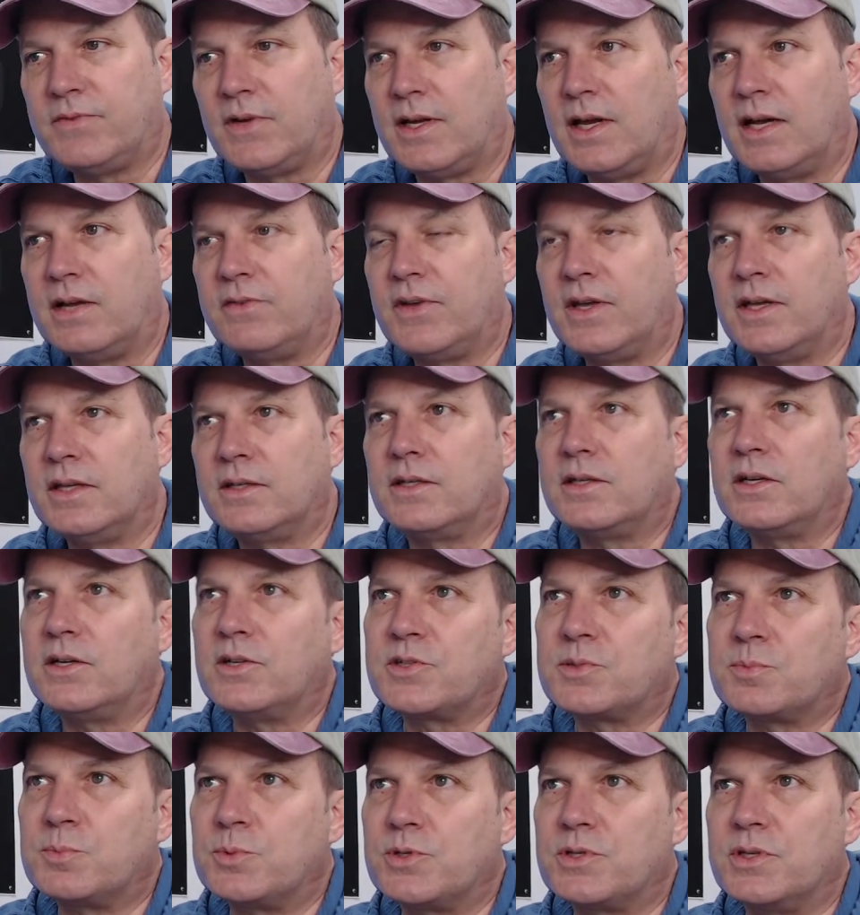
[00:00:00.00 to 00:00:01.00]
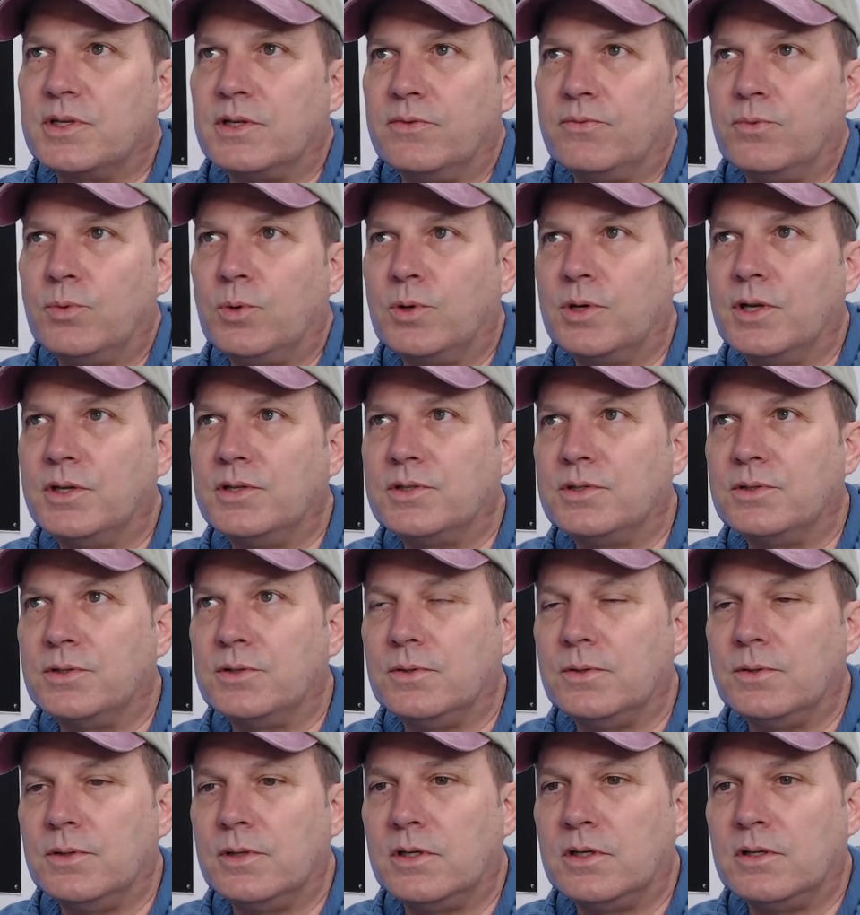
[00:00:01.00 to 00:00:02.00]
I've had customers that have wanted
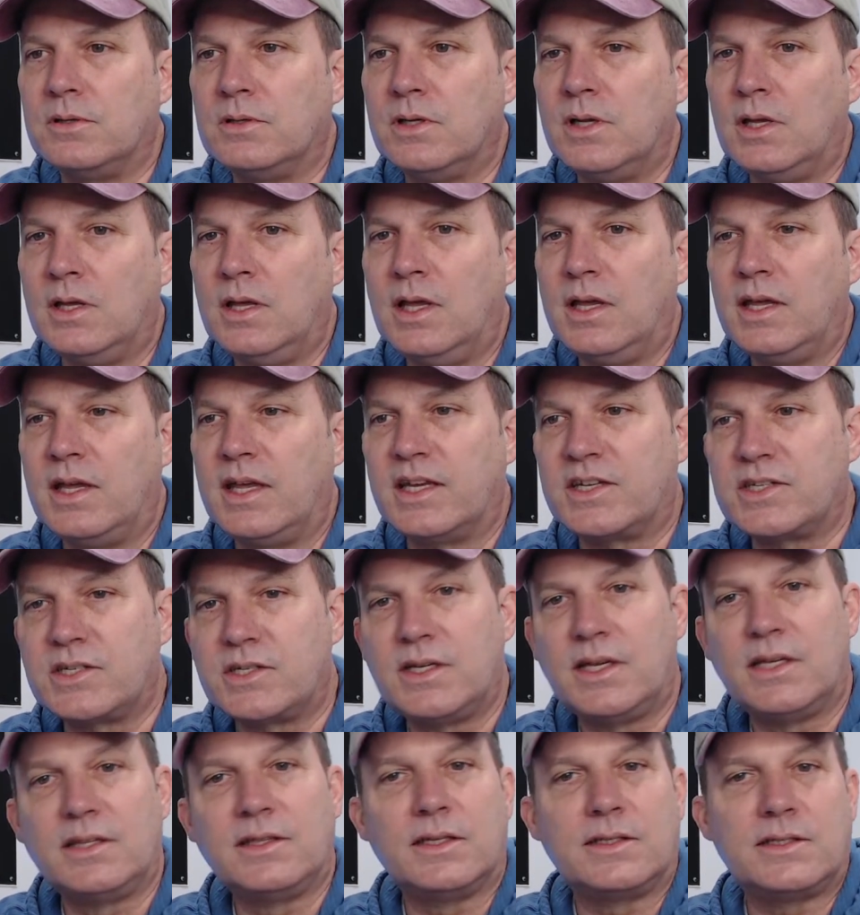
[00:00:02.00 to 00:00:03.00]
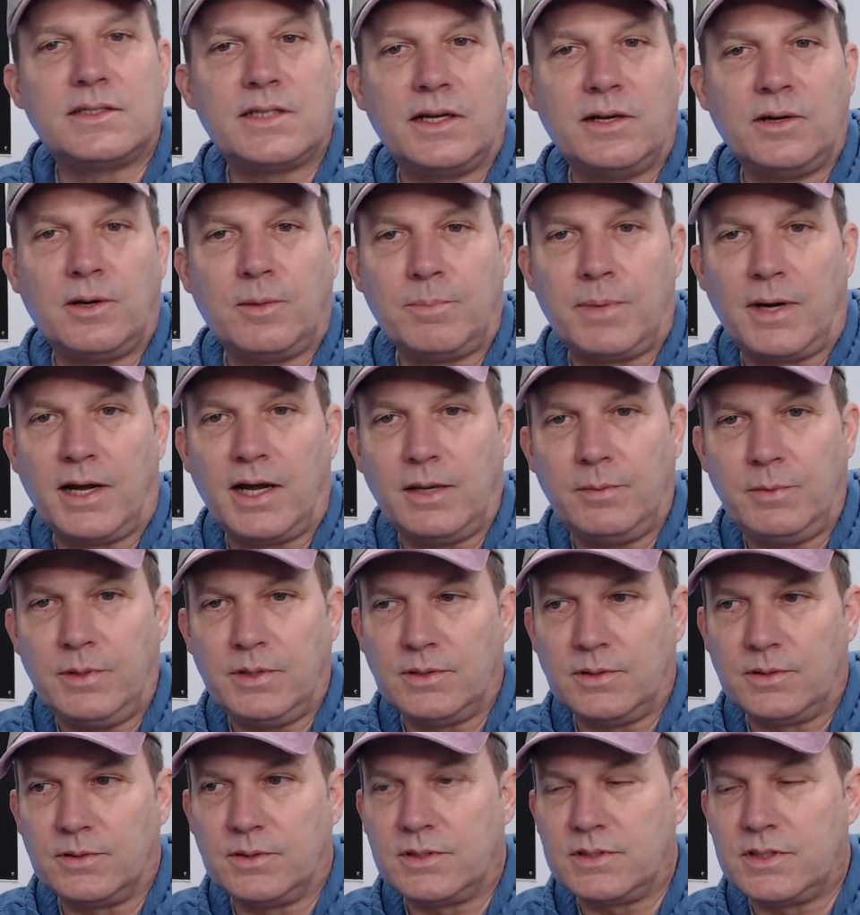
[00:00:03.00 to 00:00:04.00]
to extend the tailpipe. You
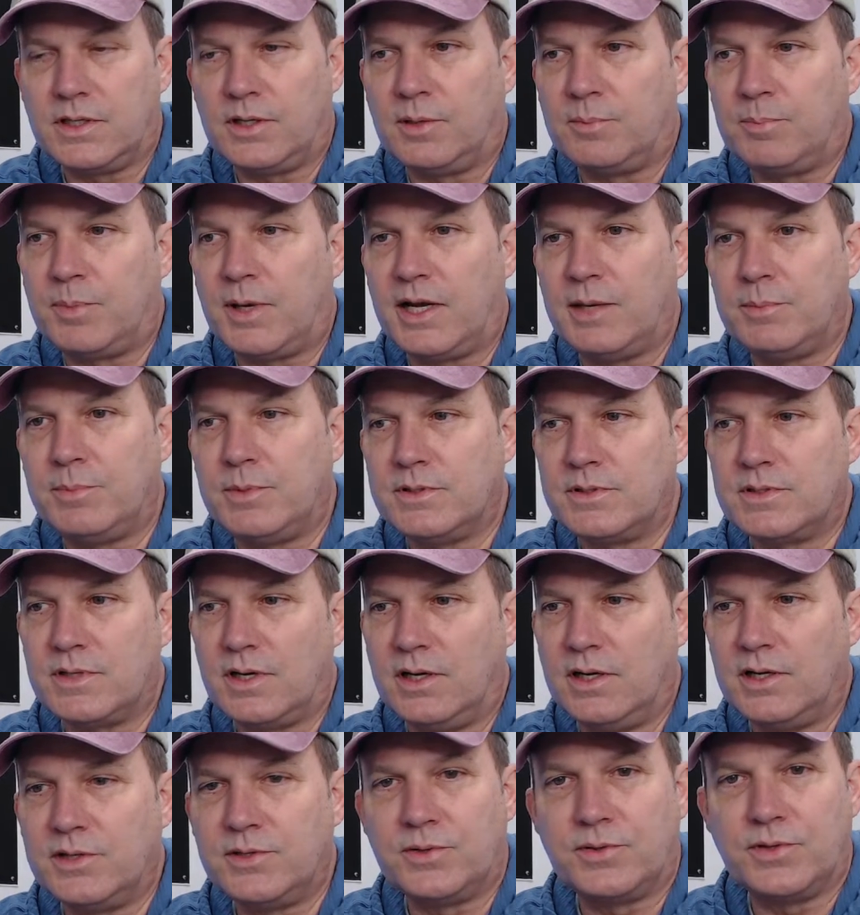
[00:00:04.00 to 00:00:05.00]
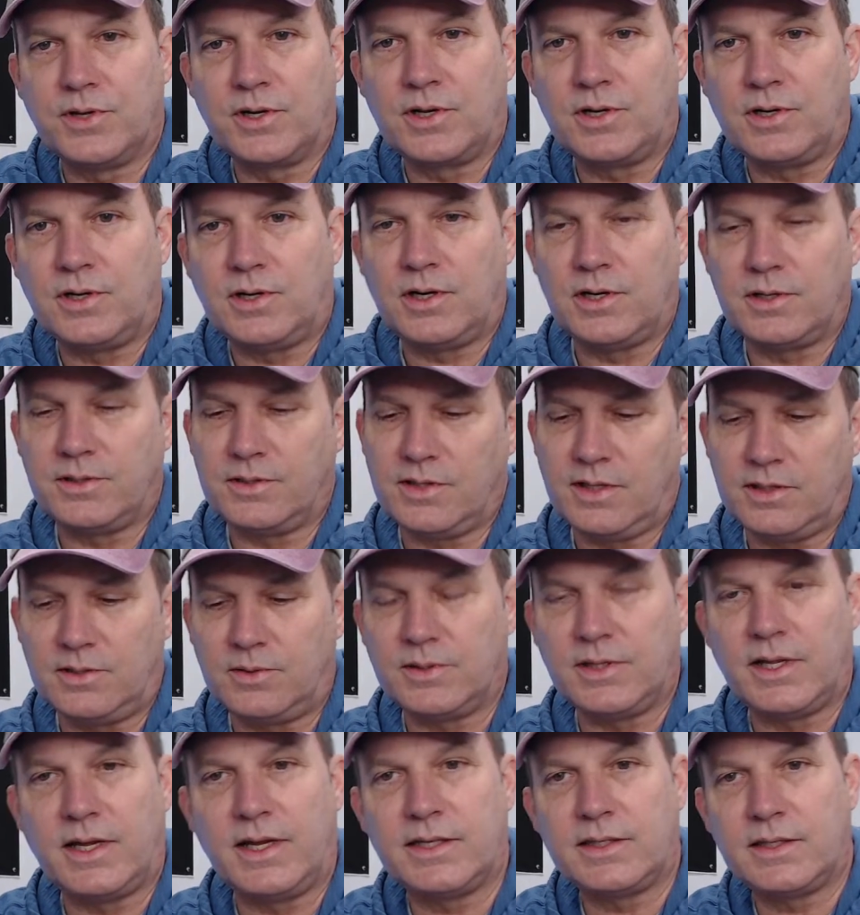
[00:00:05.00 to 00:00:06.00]
know, the tailpipe is under the cart. They
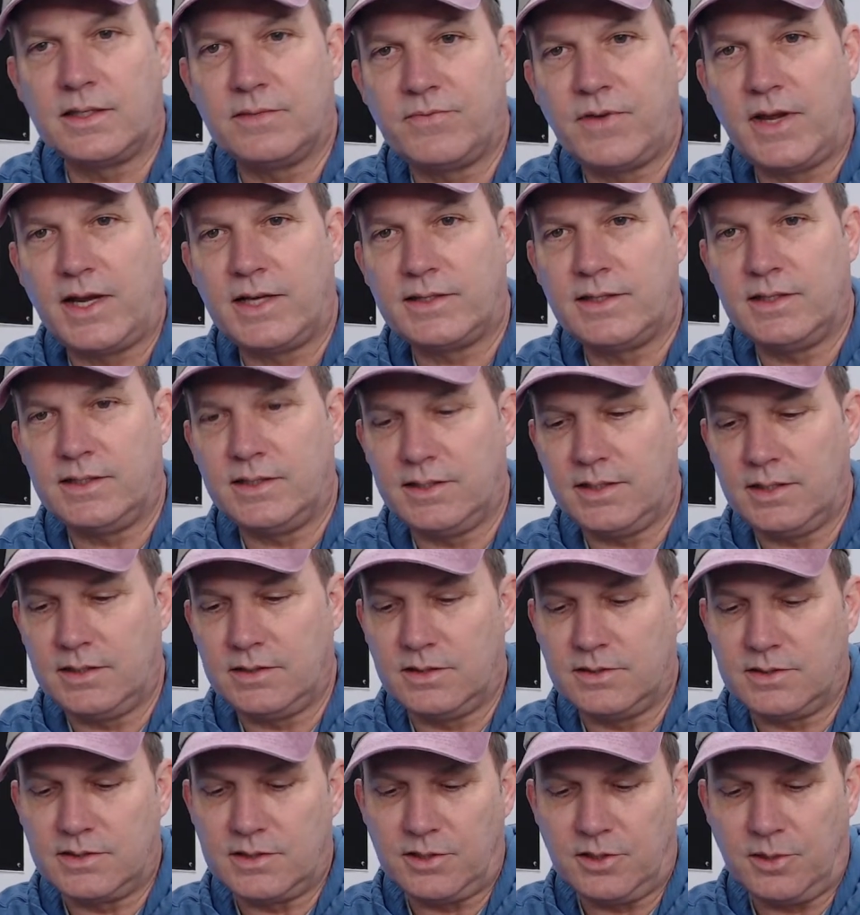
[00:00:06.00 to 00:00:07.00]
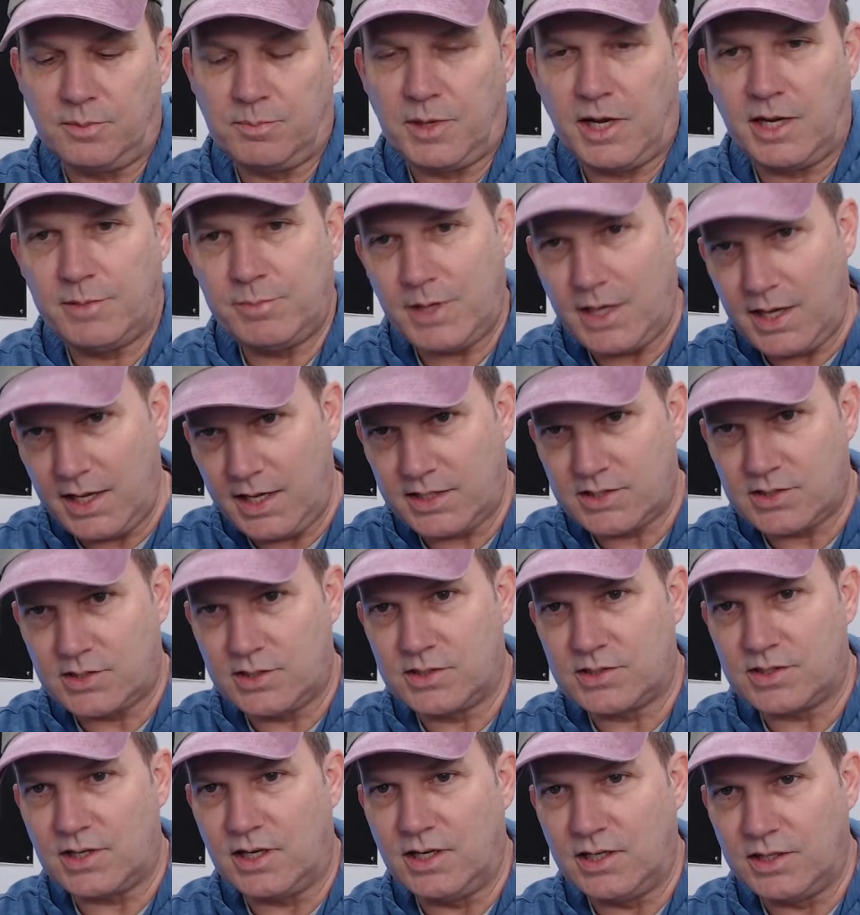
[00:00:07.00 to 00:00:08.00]
don't like the fact that the tailpipe
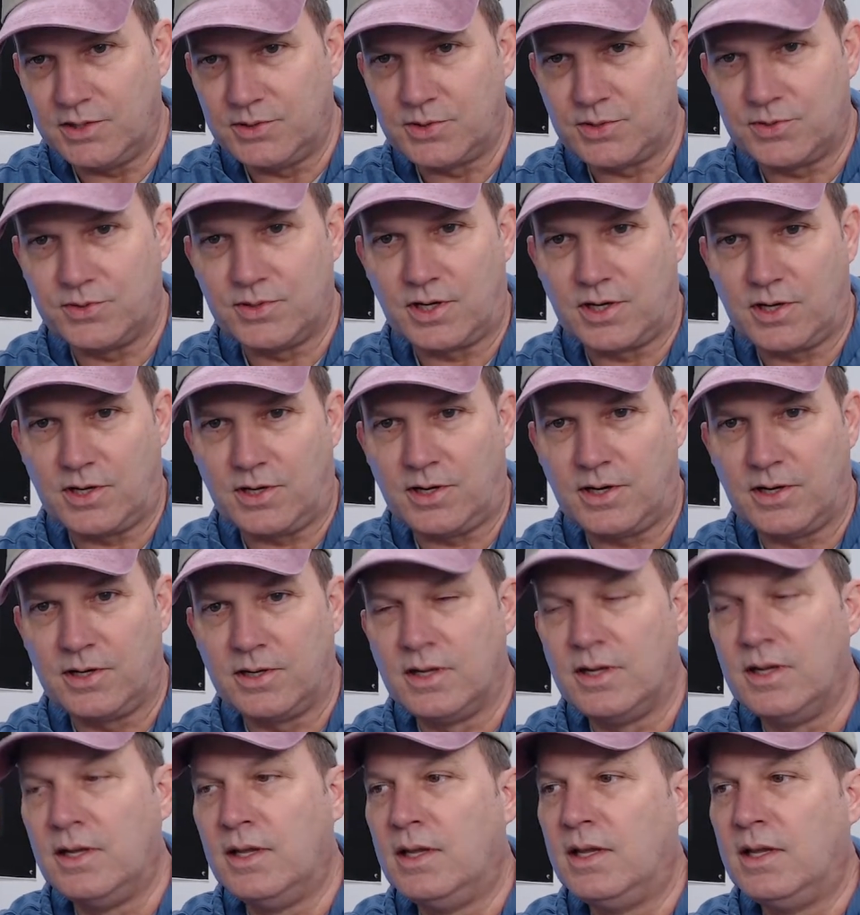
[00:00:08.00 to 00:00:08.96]
exits under the cart.